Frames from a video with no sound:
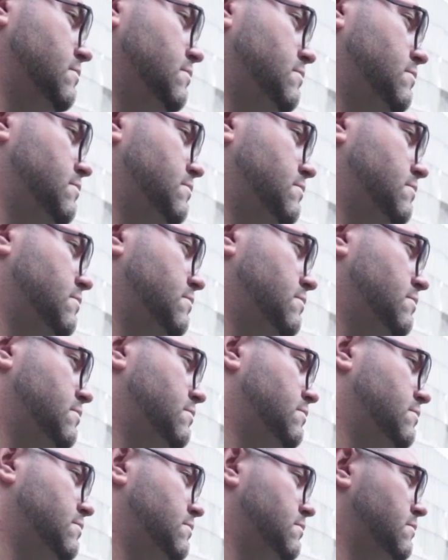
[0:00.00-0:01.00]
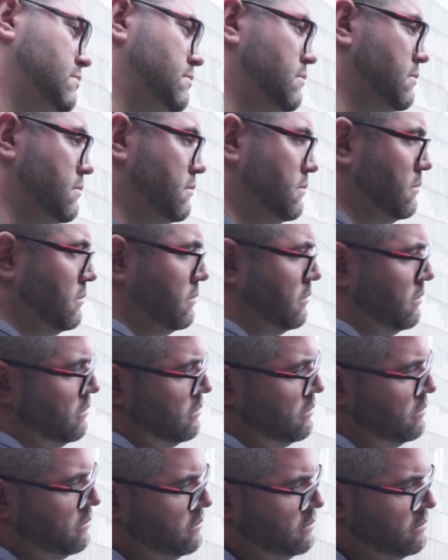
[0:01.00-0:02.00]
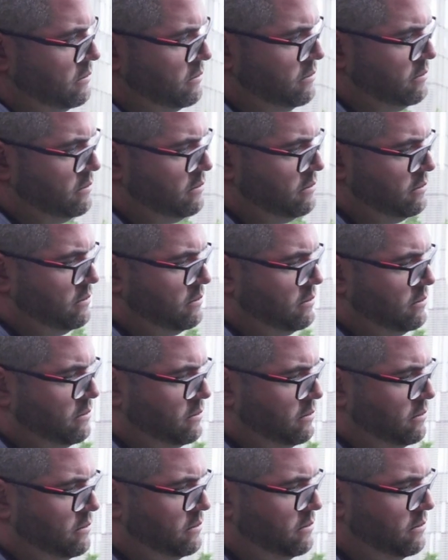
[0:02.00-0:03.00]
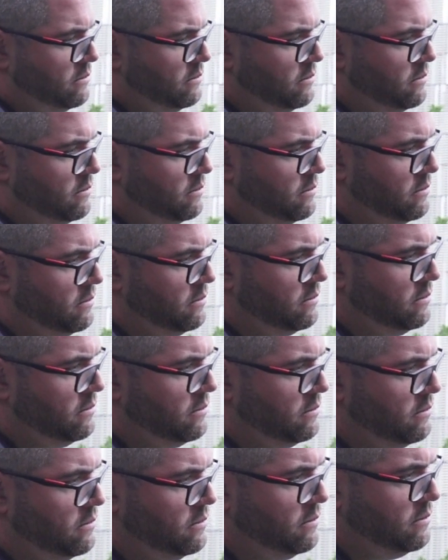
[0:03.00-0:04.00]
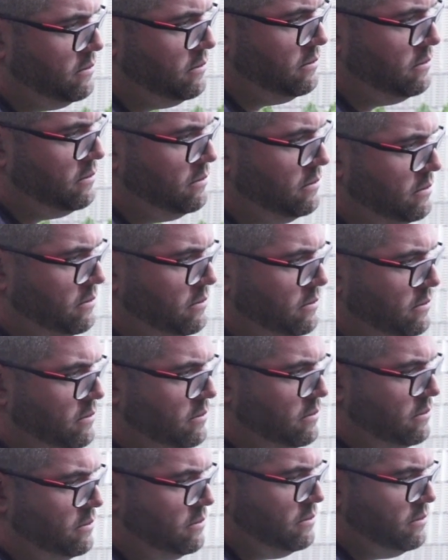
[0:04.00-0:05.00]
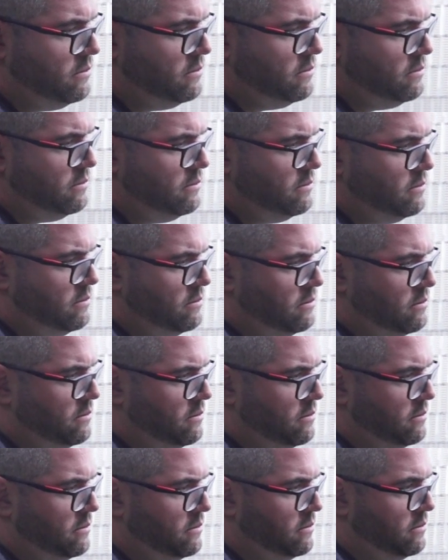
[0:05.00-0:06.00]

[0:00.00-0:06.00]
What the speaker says: The person shown says nothing.